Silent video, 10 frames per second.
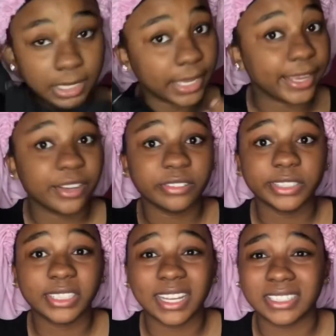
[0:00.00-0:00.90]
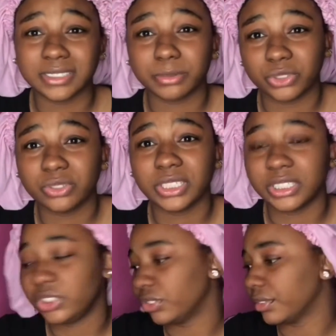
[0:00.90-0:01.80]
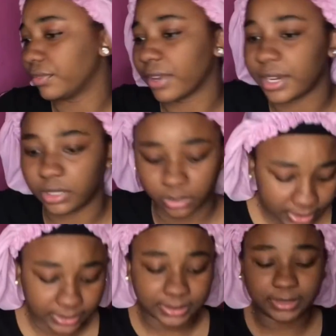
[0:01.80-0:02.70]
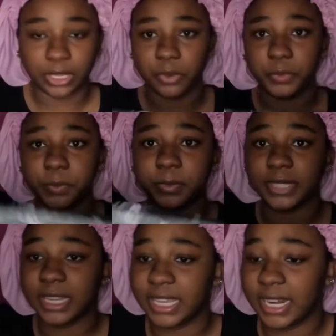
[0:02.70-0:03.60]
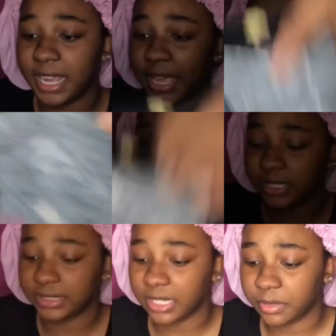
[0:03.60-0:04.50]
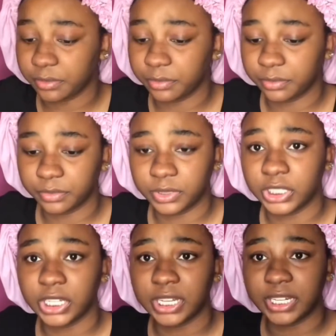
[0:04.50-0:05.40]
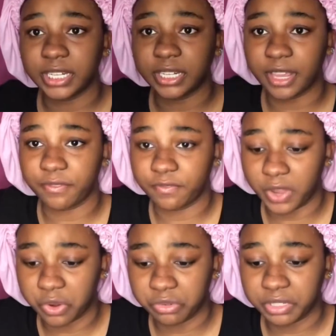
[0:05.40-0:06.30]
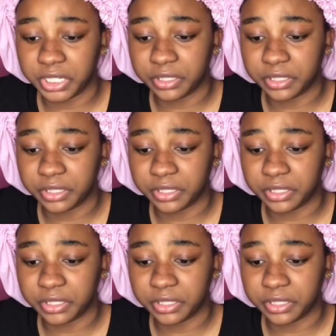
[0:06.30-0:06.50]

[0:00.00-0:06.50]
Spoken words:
It don't look like this, but you get the drift, right? So they get a headband or something. They fold it.